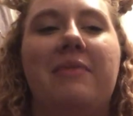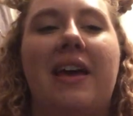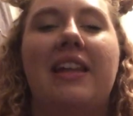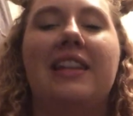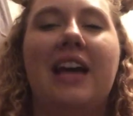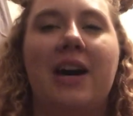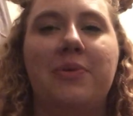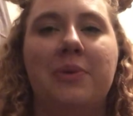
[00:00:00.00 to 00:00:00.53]

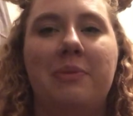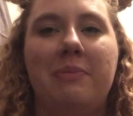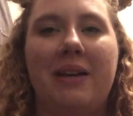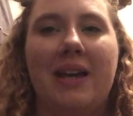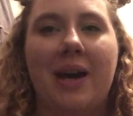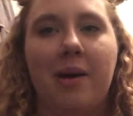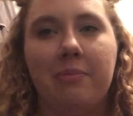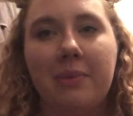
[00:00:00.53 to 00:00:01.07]
And that will
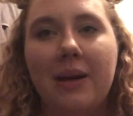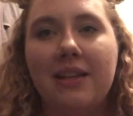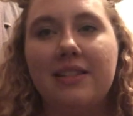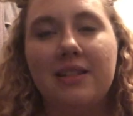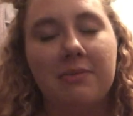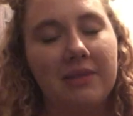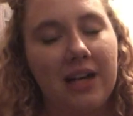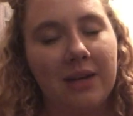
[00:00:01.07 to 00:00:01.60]
be up
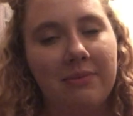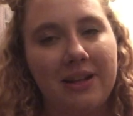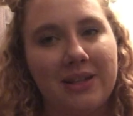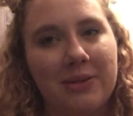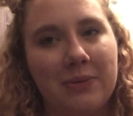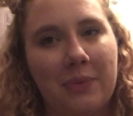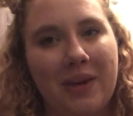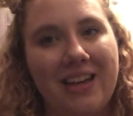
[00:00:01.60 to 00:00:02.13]
sometime
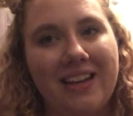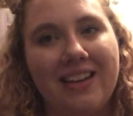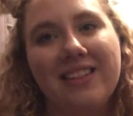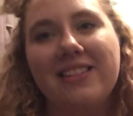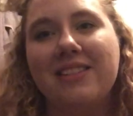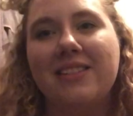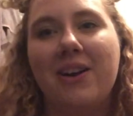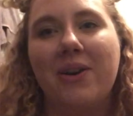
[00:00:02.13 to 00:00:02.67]
next week.
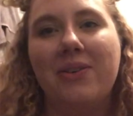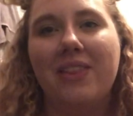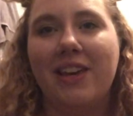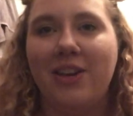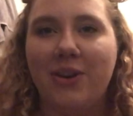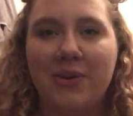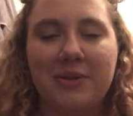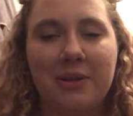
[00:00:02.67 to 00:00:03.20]
So
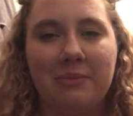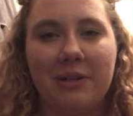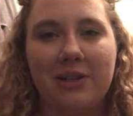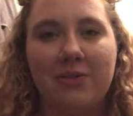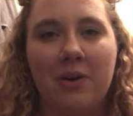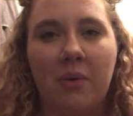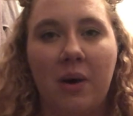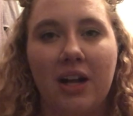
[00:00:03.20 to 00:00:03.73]
thank you so much
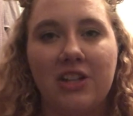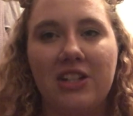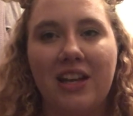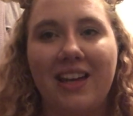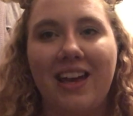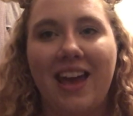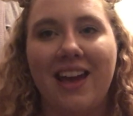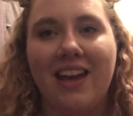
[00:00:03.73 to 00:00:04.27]
for
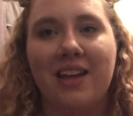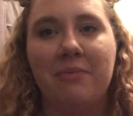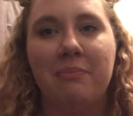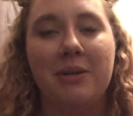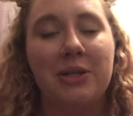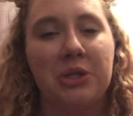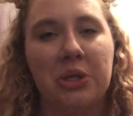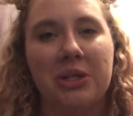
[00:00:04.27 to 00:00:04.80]
watching, and
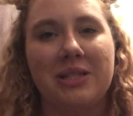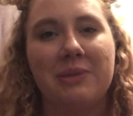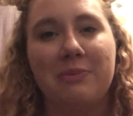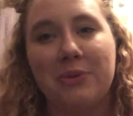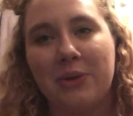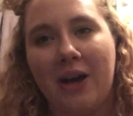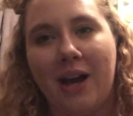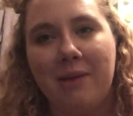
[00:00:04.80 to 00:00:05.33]
be sure to
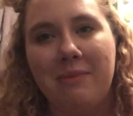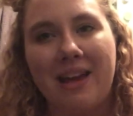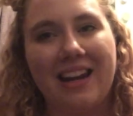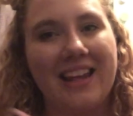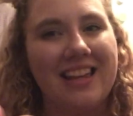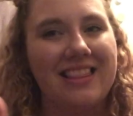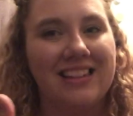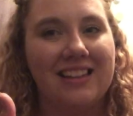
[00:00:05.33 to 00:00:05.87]
subscribe
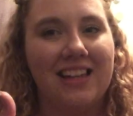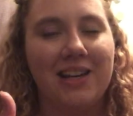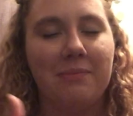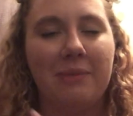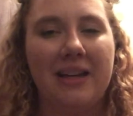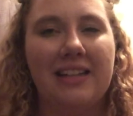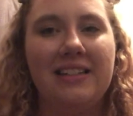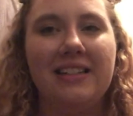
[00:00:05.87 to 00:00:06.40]
and hit the like
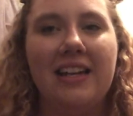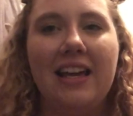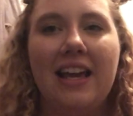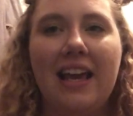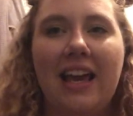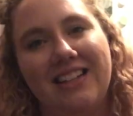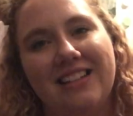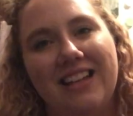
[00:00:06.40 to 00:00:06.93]
button.
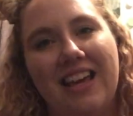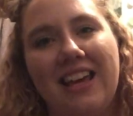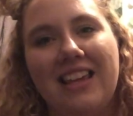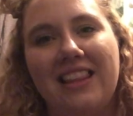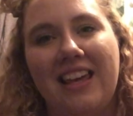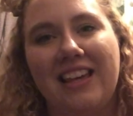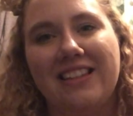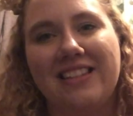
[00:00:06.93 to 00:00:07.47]

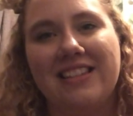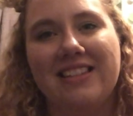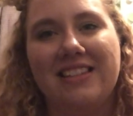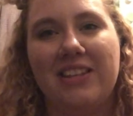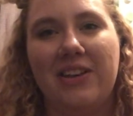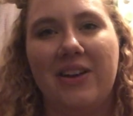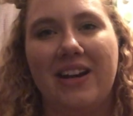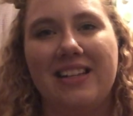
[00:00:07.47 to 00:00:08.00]
Thanks.
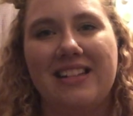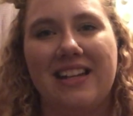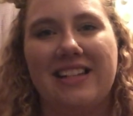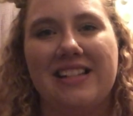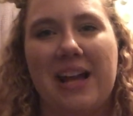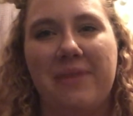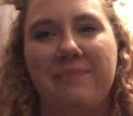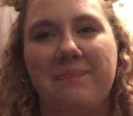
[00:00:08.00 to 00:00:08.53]
See you guys next
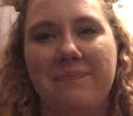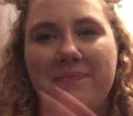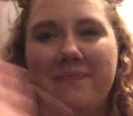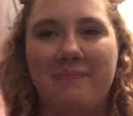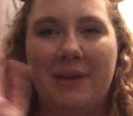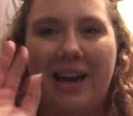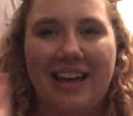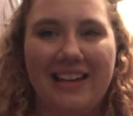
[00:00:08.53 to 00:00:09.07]
time.
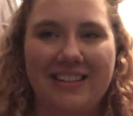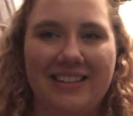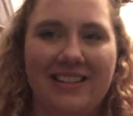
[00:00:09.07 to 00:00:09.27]
Bye.